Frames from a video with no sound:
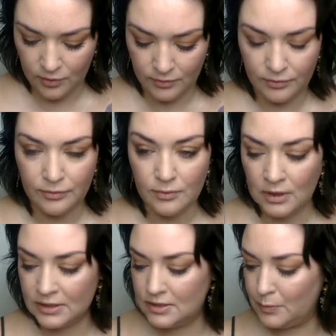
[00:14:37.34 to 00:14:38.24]
you've
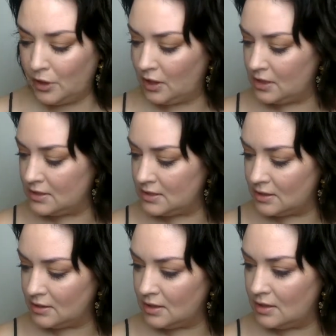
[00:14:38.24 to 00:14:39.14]
experienced
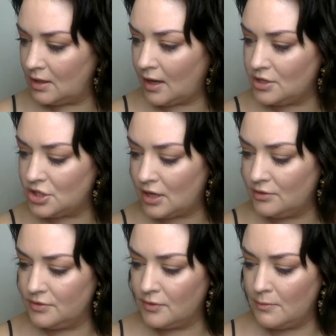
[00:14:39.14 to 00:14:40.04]
the
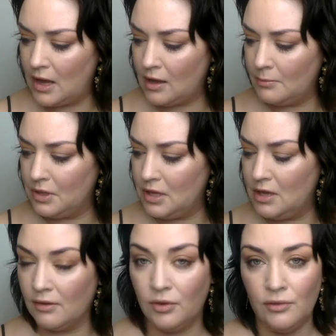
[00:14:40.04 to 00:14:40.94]
eyeshadows from Makeup
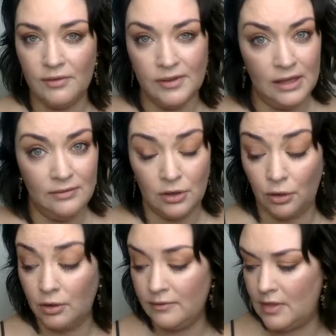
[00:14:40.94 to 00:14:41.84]
Geek, if you've even
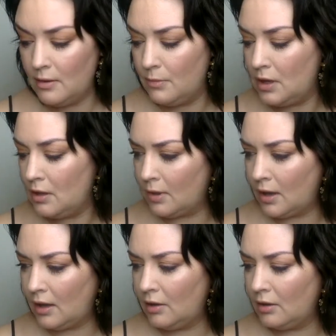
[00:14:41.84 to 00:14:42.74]
heard of them.
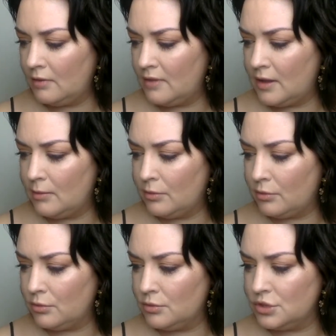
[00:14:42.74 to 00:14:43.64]
I heard of them
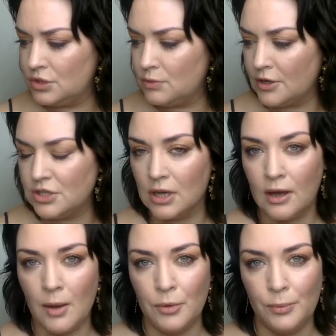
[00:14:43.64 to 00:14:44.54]
through just watching a
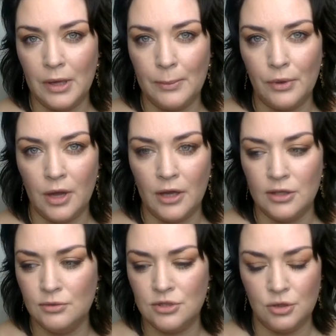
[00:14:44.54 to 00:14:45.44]
couple people on
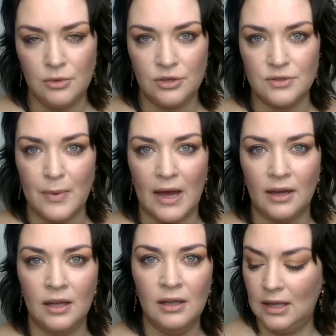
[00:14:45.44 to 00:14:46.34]
YouTube years
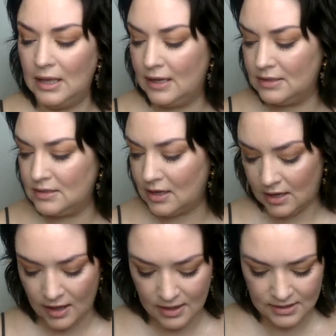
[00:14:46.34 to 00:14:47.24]
back, and
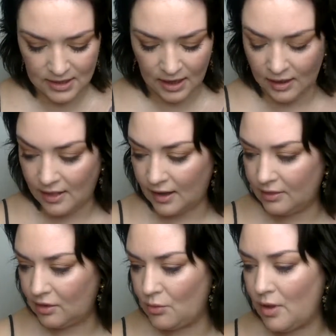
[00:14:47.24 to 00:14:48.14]
I gotta say, I like
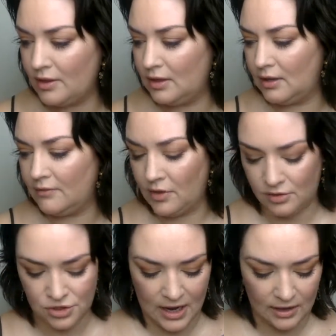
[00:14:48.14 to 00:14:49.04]
the quality of their
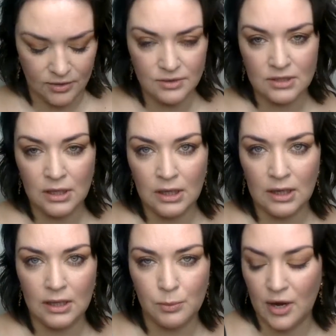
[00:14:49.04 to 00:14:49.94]
shadows,
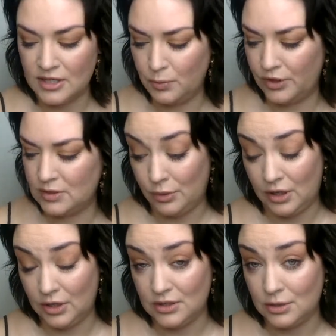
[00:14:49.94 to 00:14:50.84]
and the price point's pretty
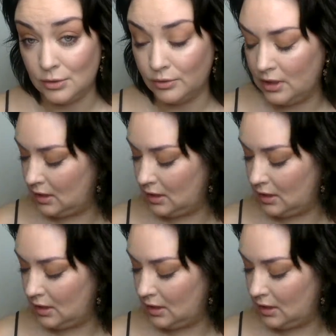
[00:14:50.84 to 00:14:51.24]
good too.